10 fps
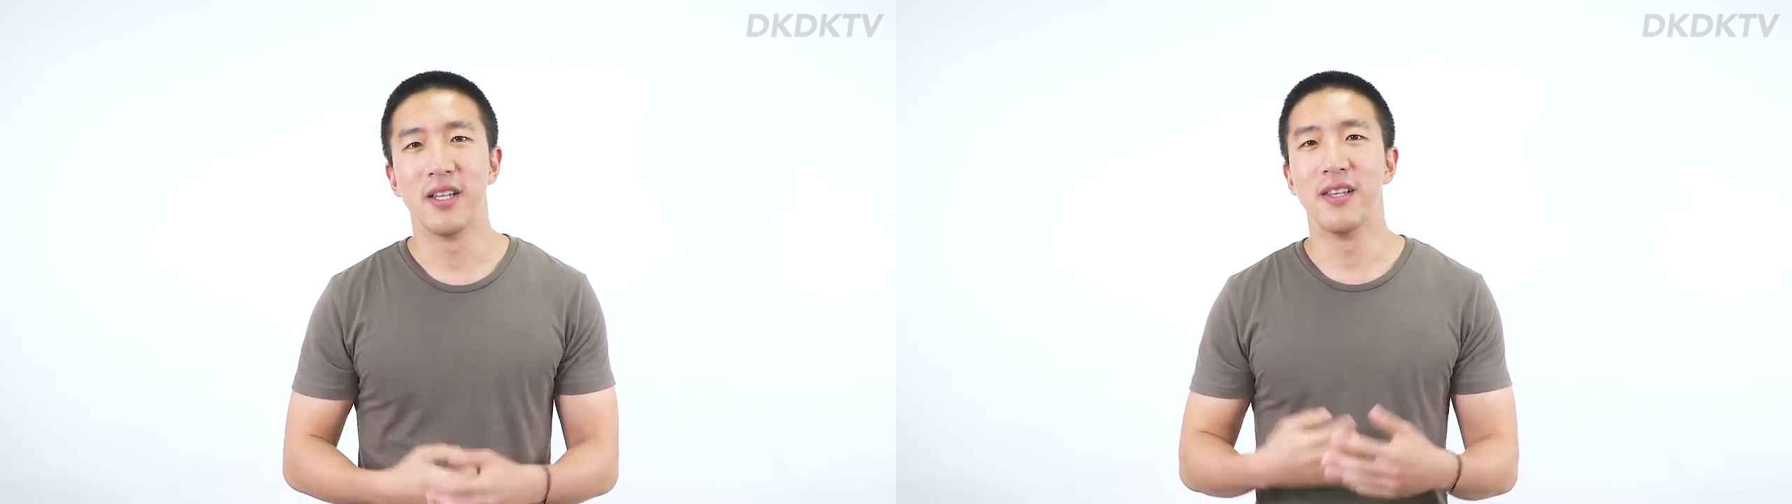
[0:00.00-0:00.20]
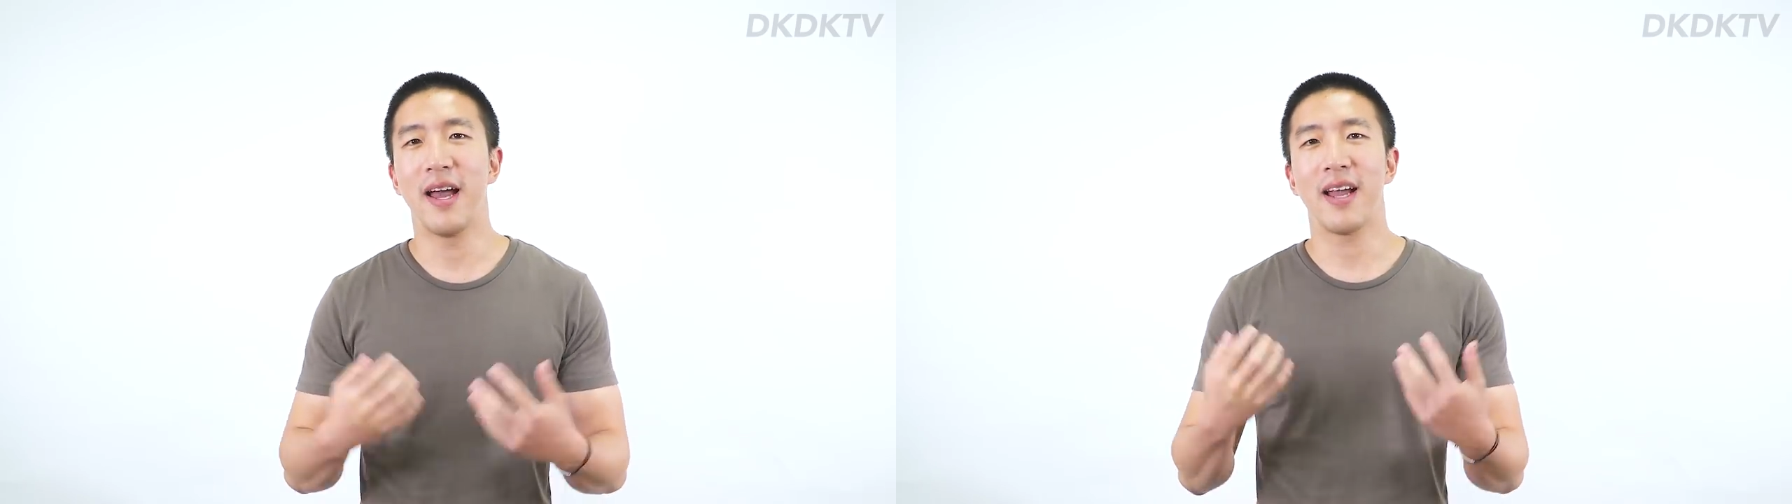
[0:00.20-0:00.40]

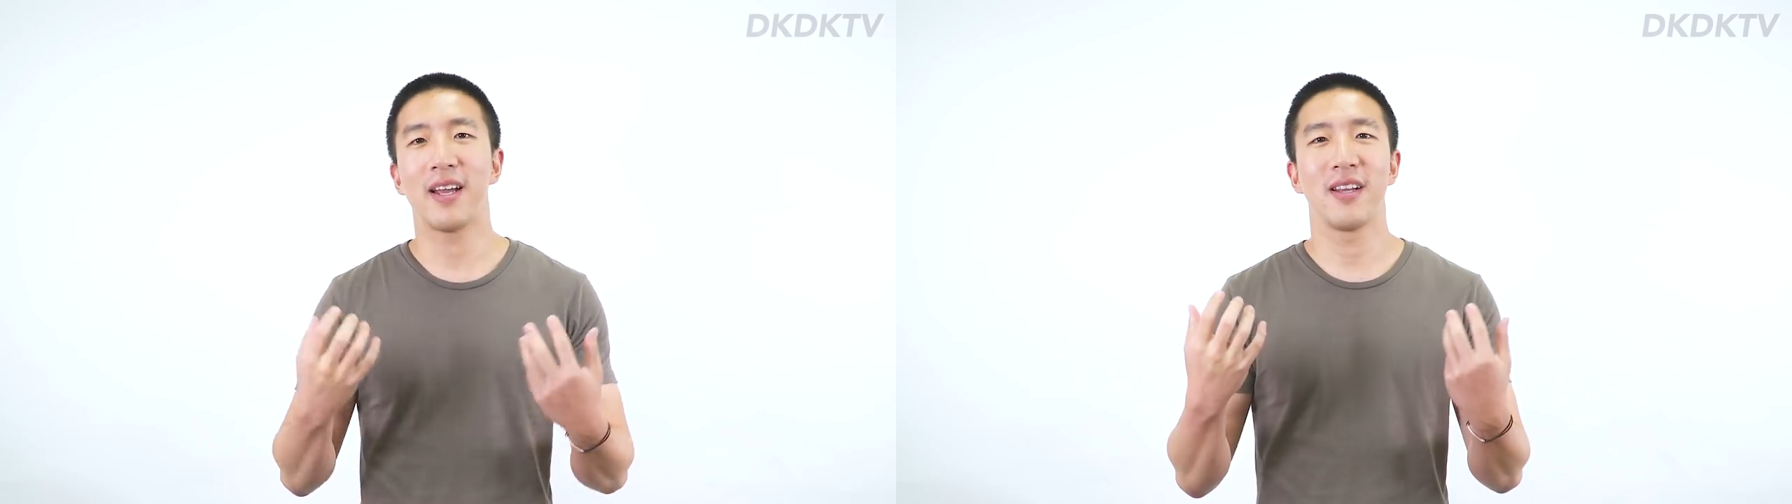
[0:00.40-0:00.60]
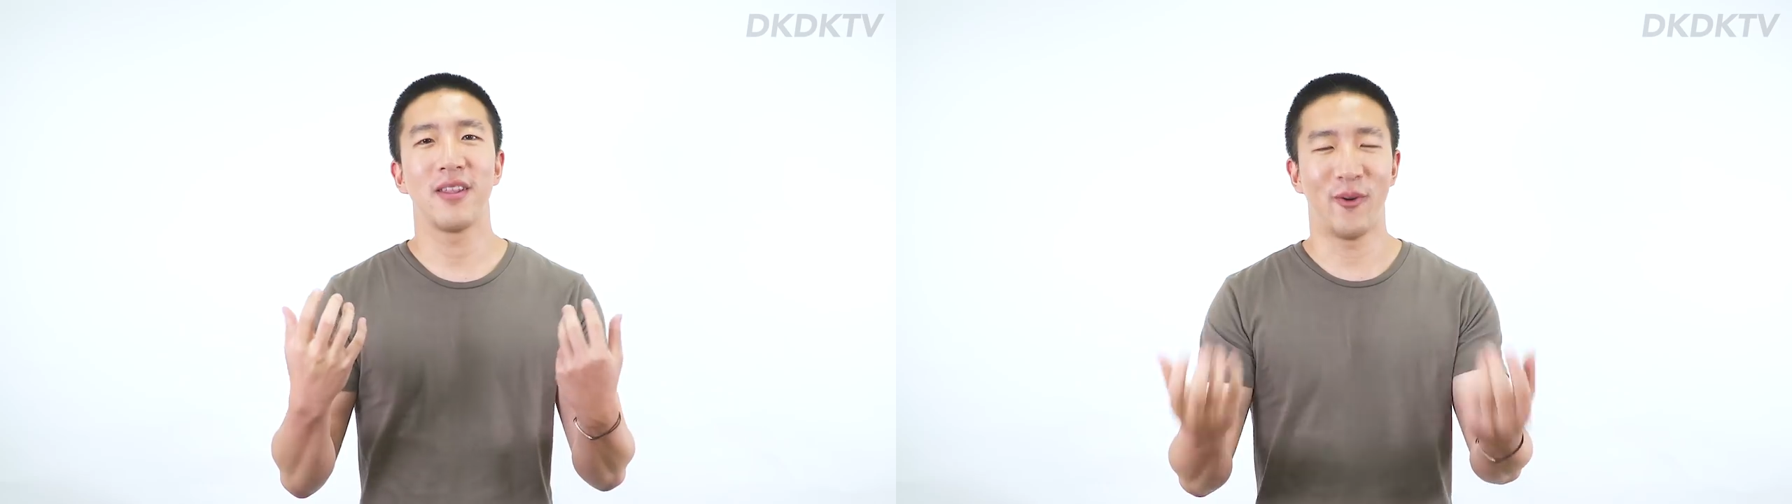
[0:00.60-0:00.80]
like
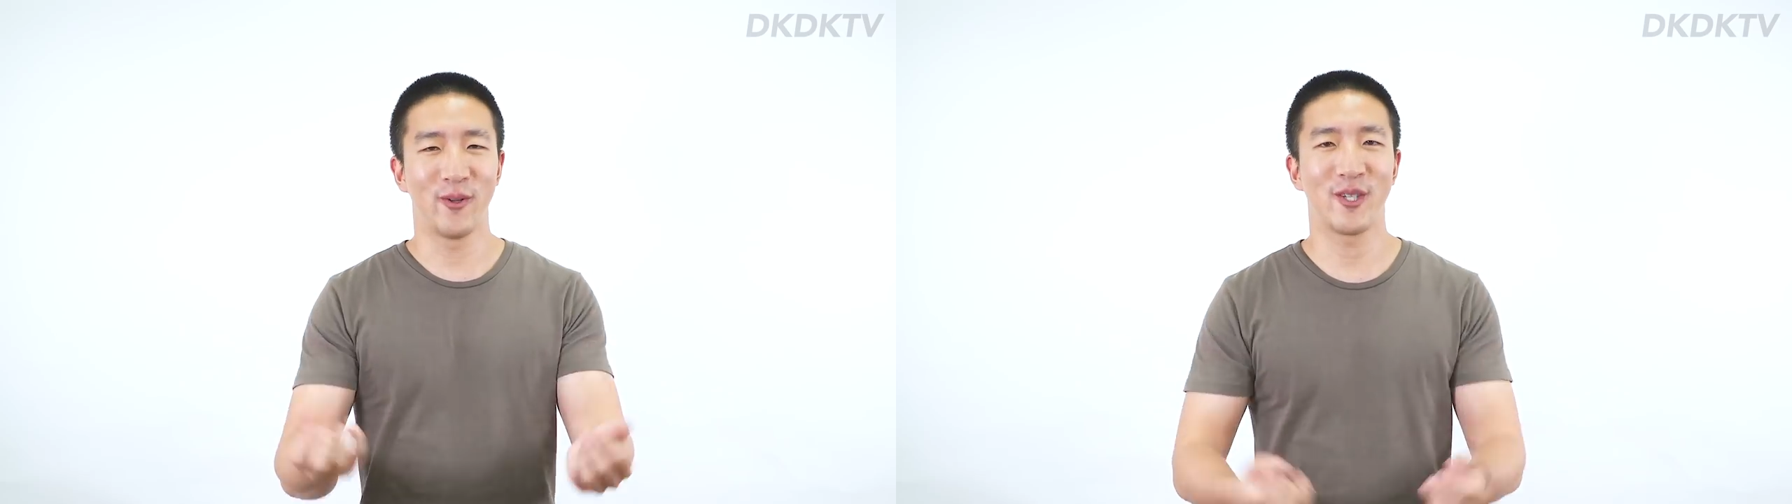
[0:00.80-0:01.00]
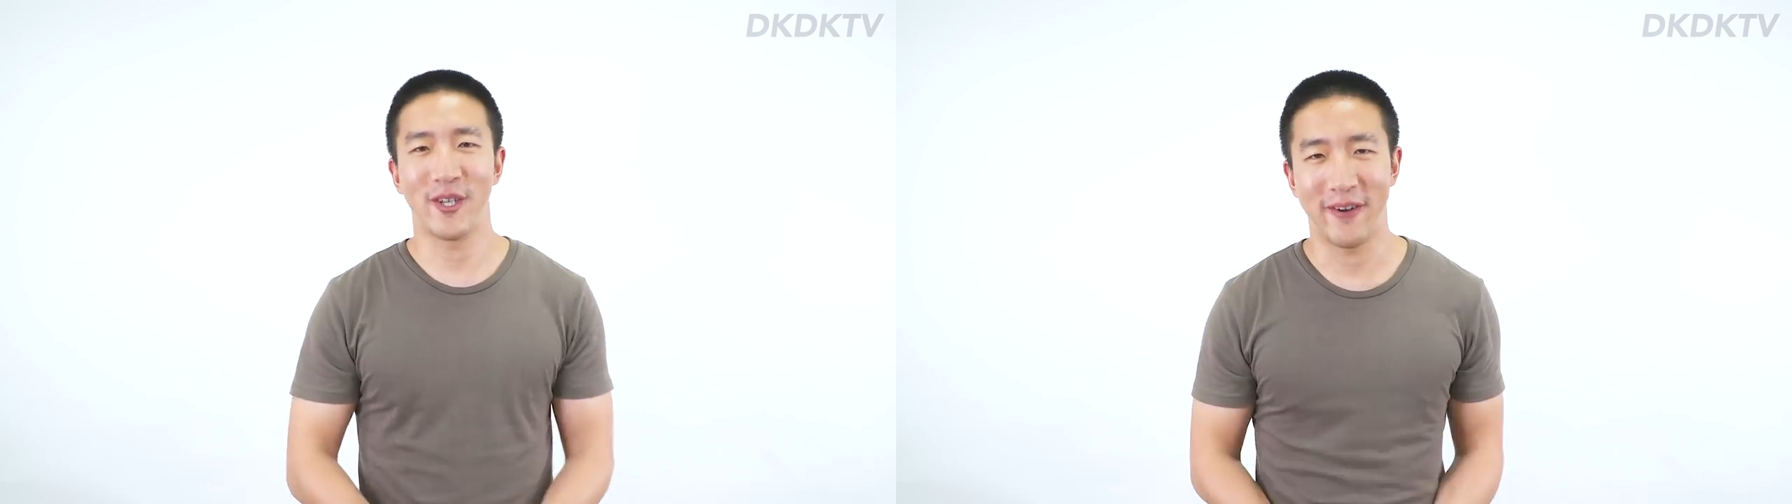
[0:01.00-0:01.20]
the
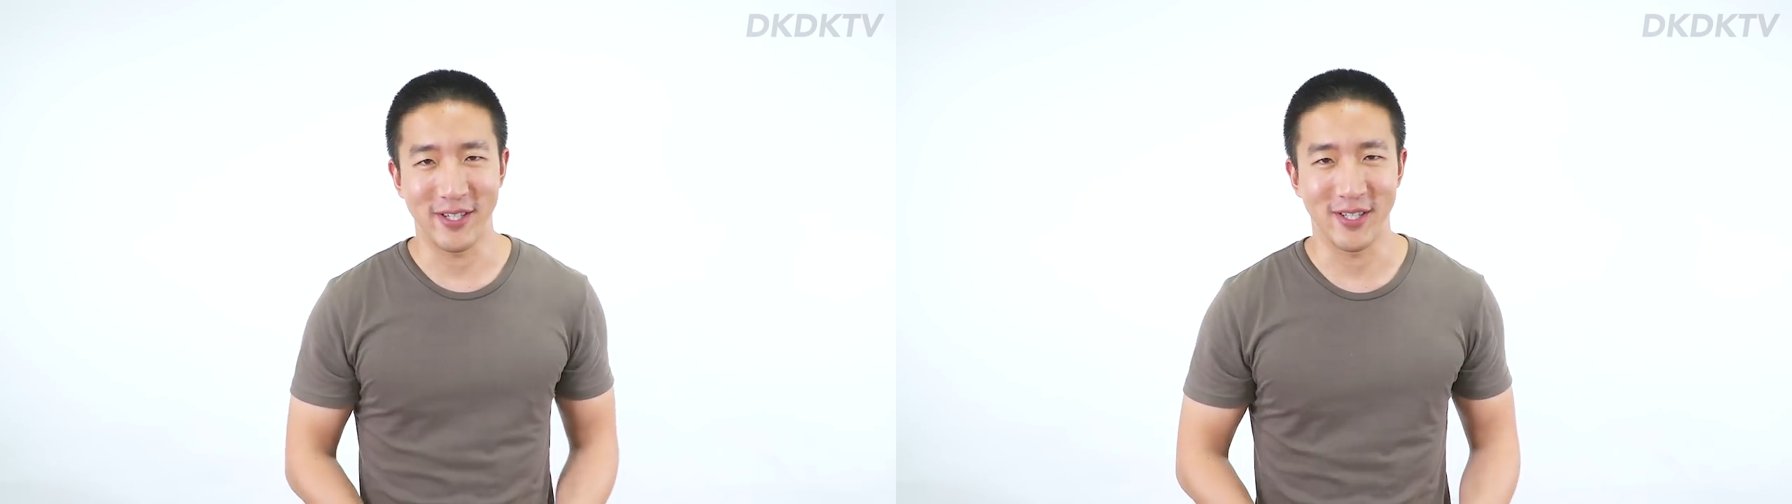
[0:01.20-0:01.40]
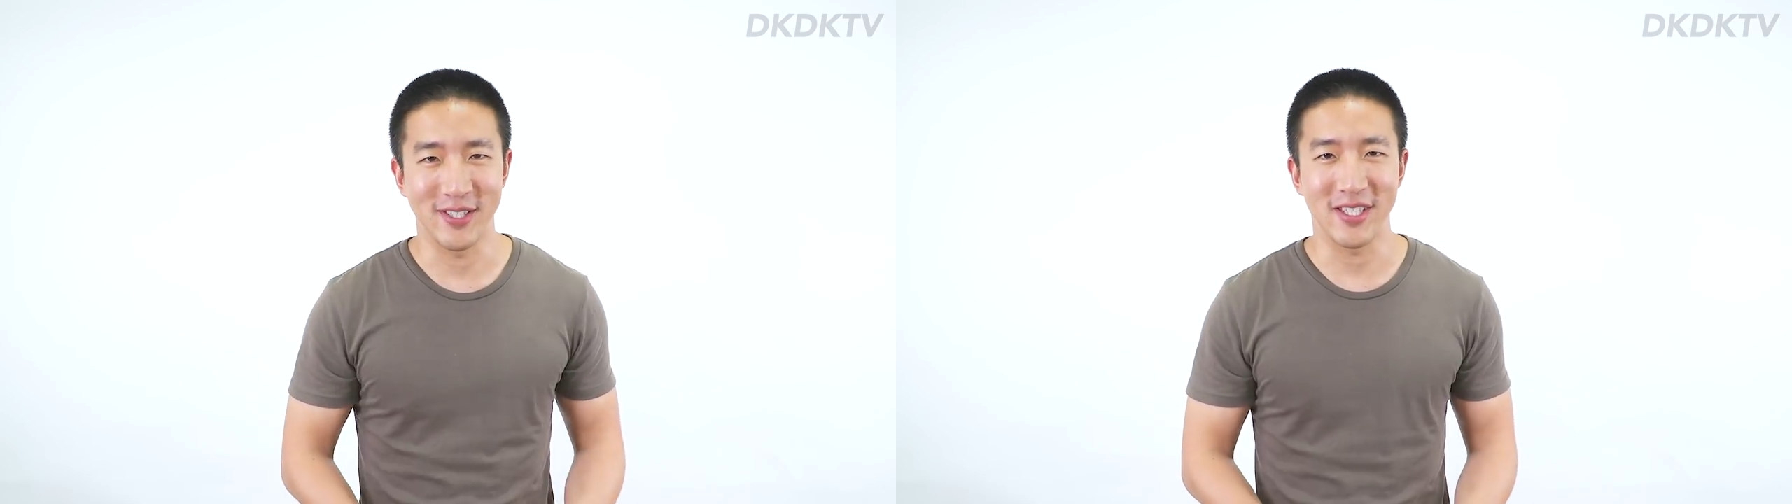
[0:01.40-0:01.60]
older
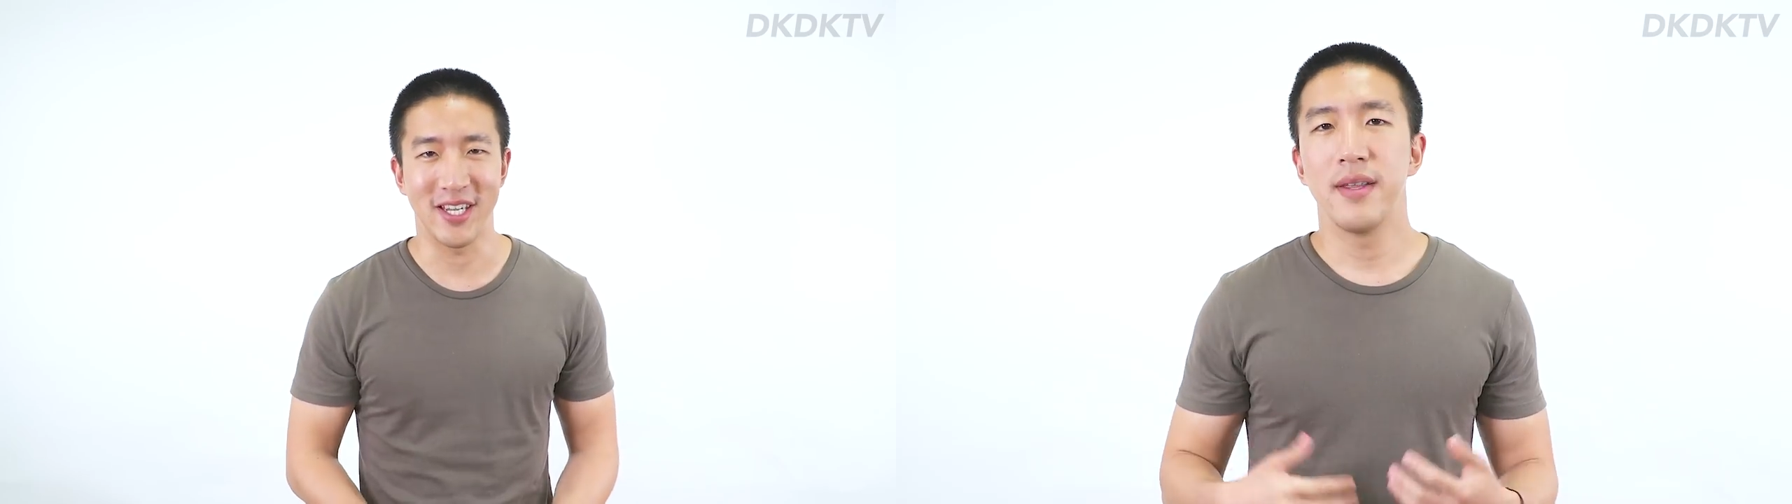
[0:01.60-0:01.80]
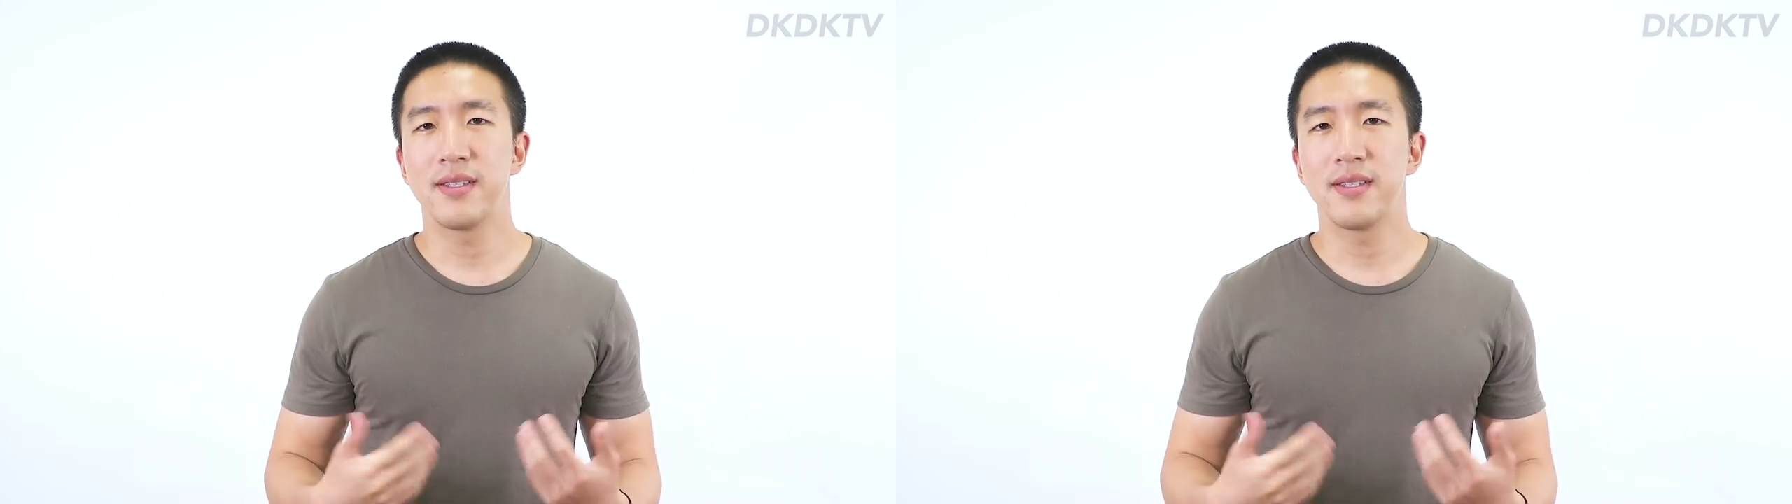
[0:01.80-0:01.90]
generations did.